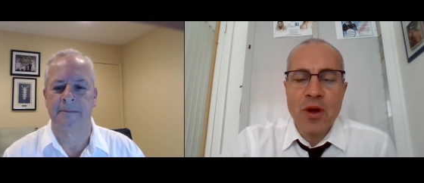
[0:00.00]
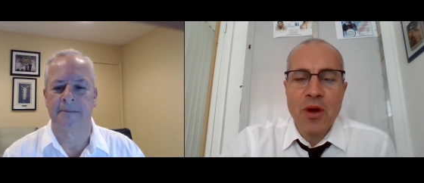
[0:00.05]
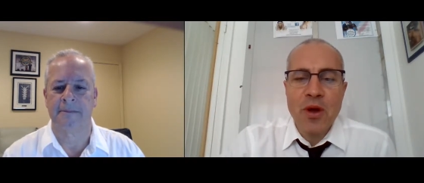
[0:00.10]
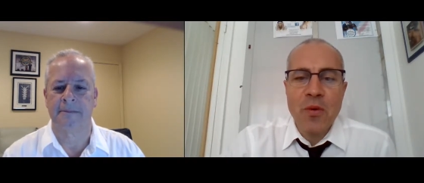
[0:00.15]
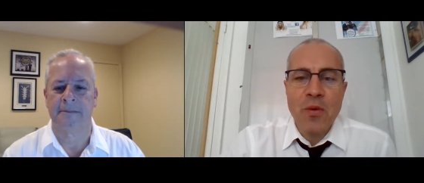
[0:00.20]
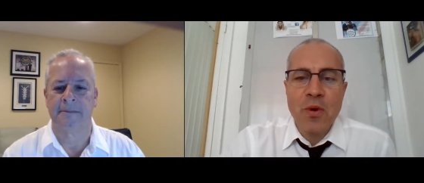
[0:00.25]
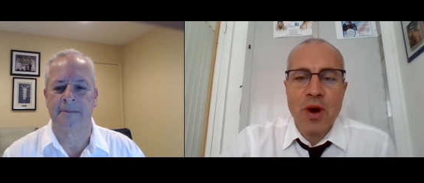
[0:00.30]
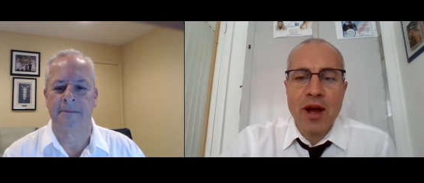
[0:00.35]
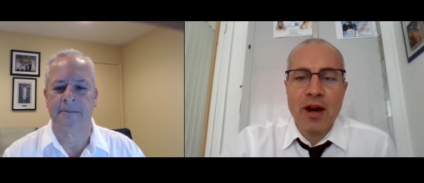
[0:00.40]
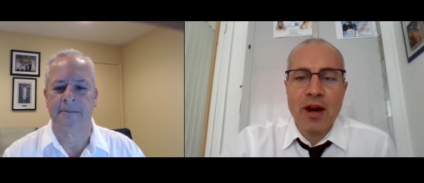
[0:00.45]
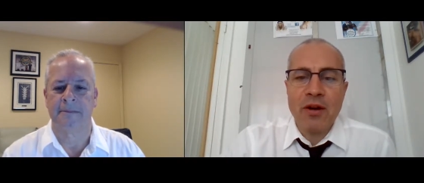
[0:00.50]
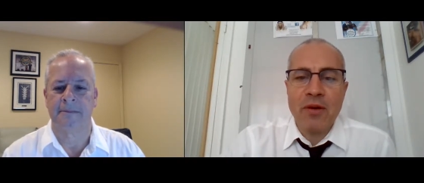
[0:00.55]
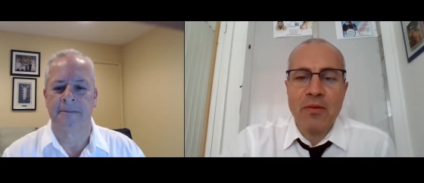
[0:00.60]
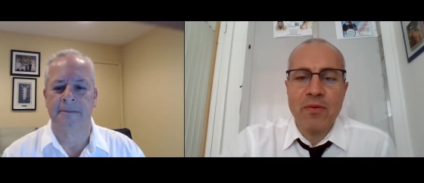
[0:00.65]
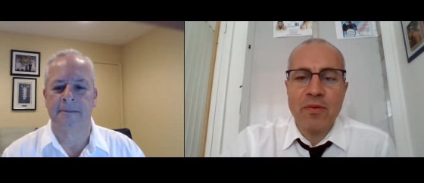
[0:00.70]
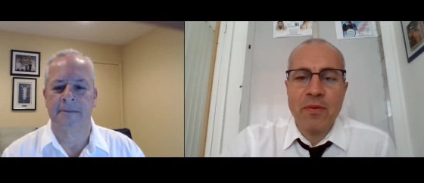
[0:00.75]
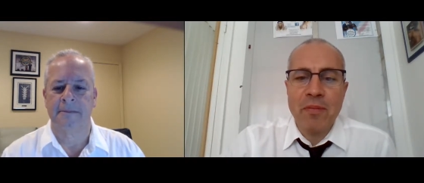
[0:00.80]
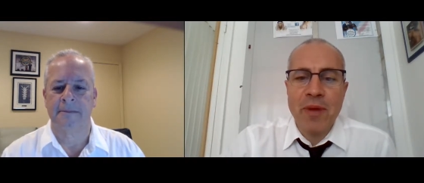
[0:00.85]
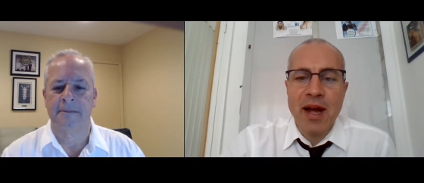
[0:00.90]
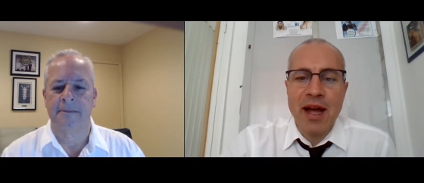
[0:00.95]
Speaker 1: one of
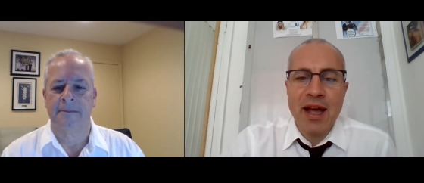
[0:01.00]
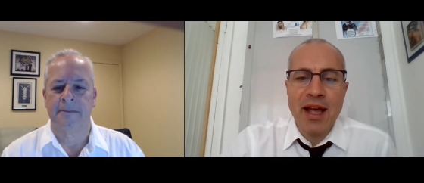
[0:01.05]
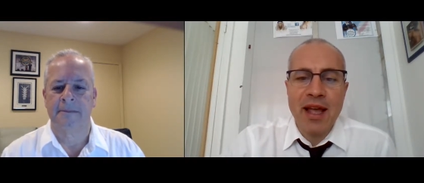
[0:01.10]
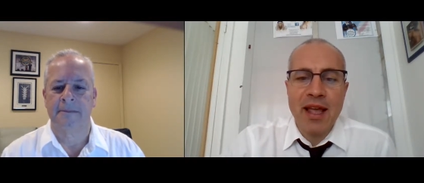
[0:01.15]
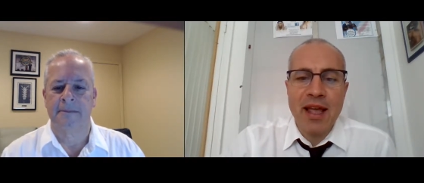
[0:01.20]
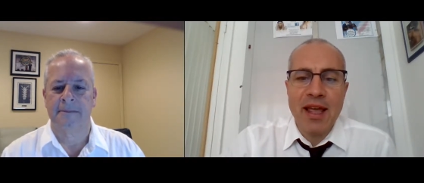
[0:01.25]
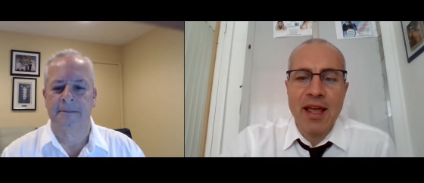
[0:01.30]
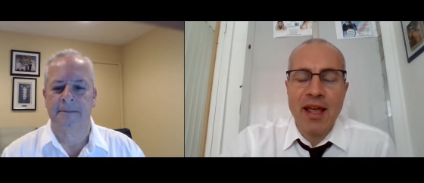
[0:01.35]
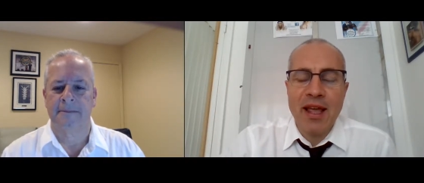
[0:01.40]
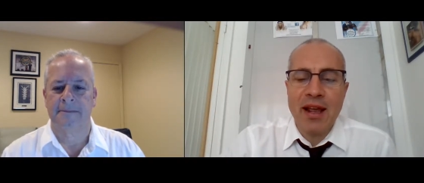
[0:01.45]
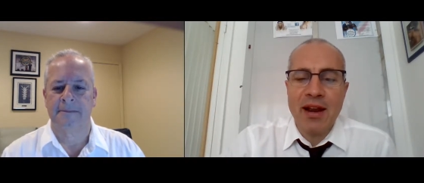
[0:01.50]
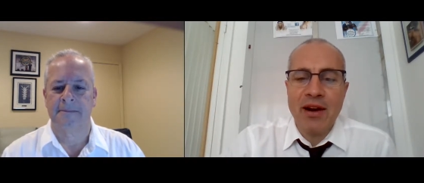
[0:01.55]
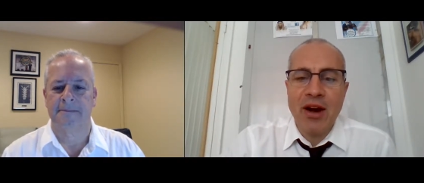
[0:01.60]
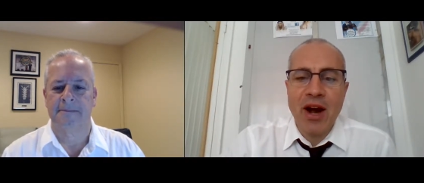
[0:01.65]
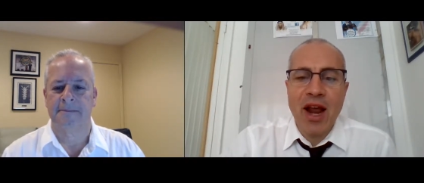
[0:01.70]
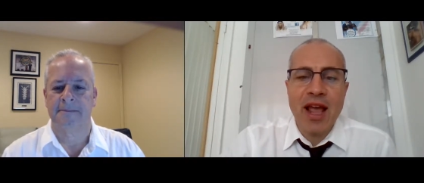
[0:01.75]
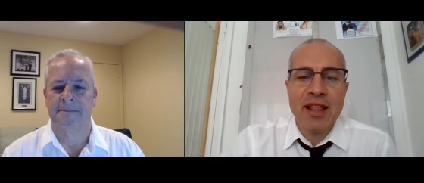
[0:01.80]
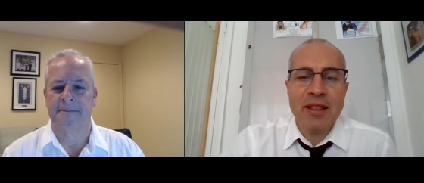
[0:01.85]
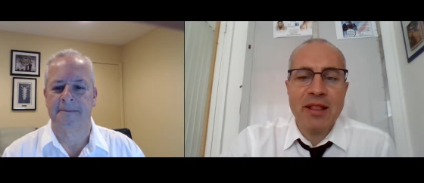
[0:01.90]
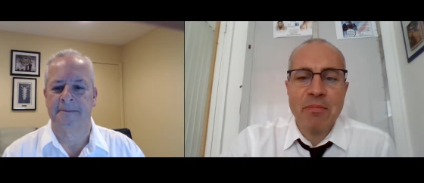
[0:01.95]
my
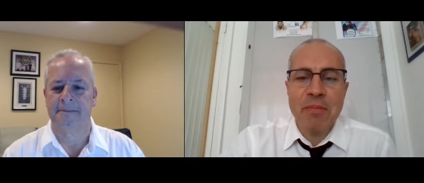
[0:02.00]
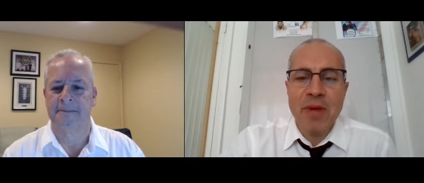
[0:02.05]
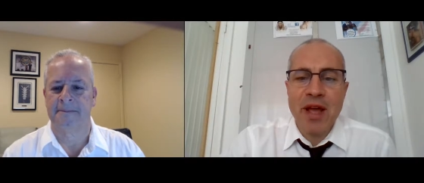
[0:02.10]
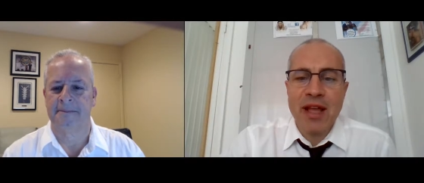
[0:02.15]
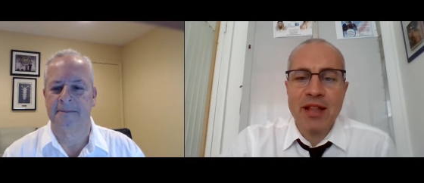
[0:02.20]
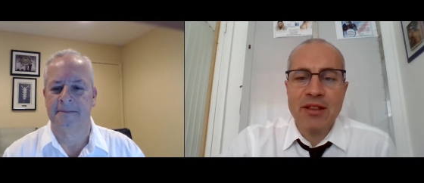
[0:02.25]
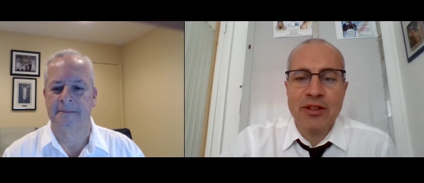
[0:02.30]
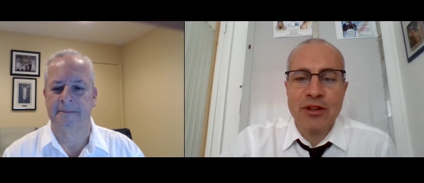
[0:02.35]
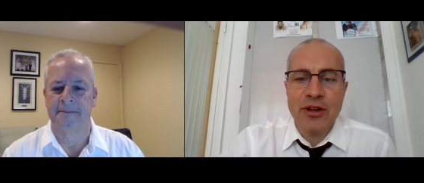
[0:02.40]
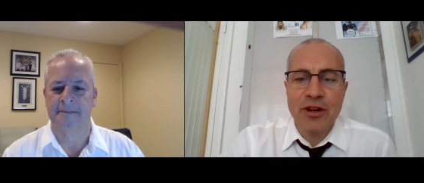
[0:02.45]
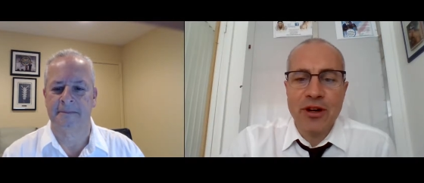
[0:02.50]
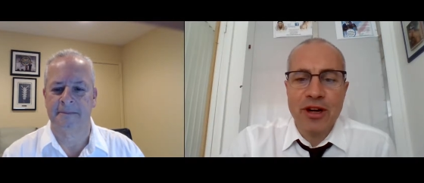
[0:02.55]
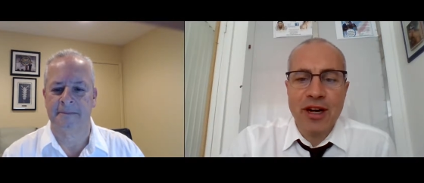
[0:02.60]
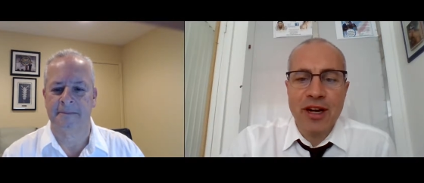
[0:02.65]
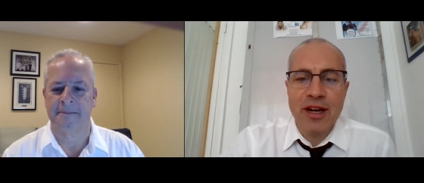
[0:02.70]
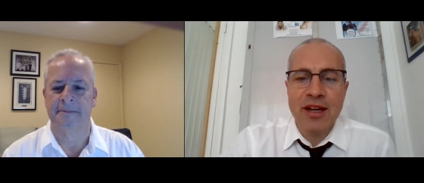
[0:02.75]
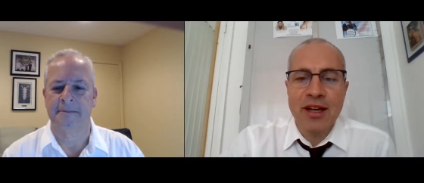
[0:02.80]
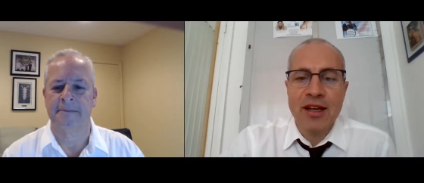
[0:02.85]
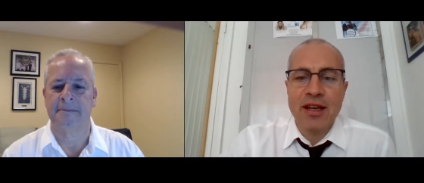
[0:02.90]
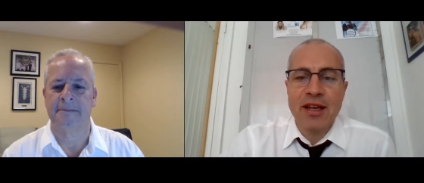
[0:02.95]
great mentors.
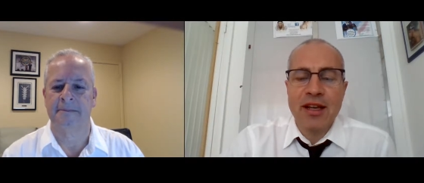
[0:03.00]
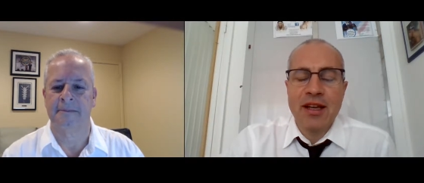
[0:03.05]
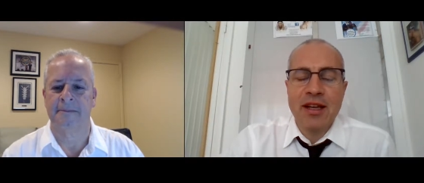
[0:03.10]
Uh,